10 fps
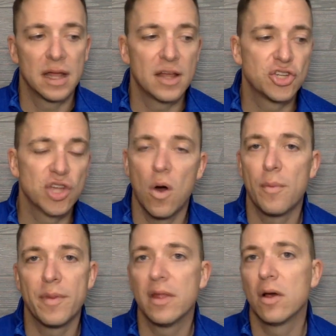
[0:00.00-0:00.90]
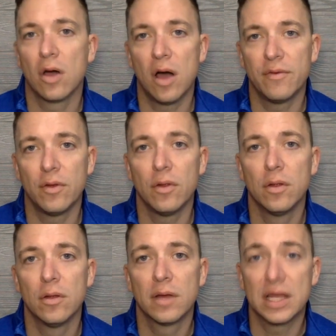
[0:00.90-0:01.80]
and I show up and they look awful,
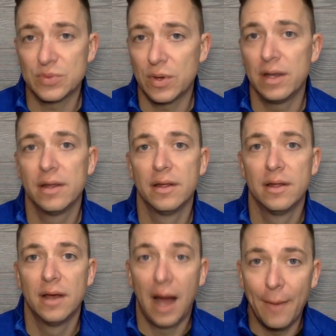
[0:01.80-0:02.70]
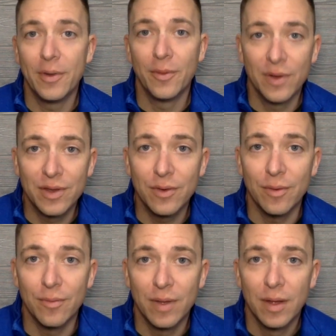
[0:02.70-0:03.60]
guess what? I'm going to redo
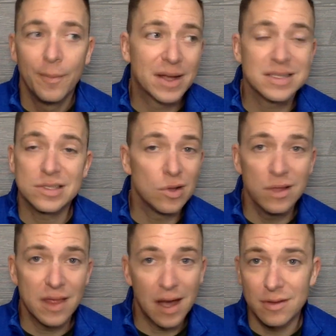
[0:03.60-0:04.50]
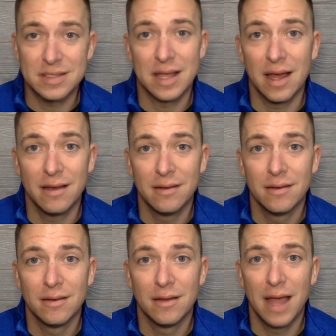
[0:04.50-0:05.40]
them because it's only the outside
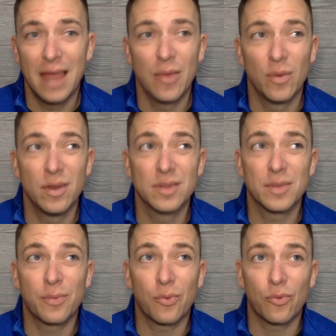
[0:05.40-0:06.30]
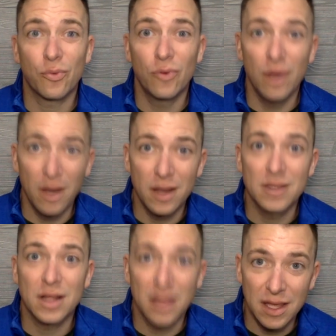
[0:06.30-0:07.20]
and the windows are
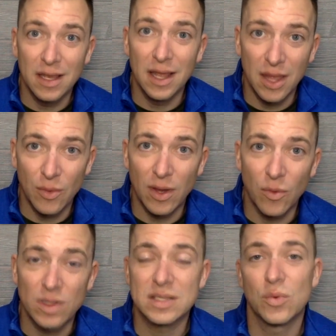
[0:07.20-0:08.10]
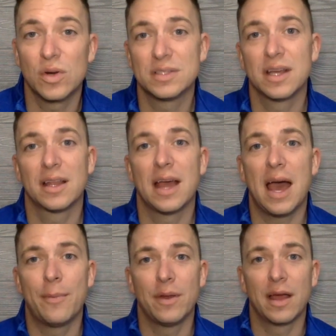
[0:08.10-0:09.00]
pretty clean anyway. What's the worst that could
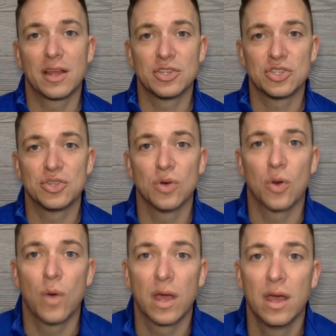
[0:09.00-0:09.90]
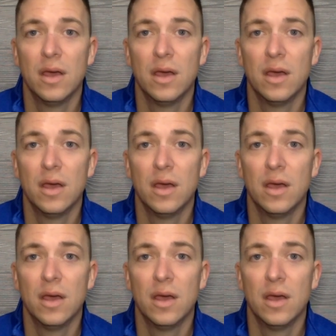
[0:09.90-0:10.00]
happen? I could just do a quick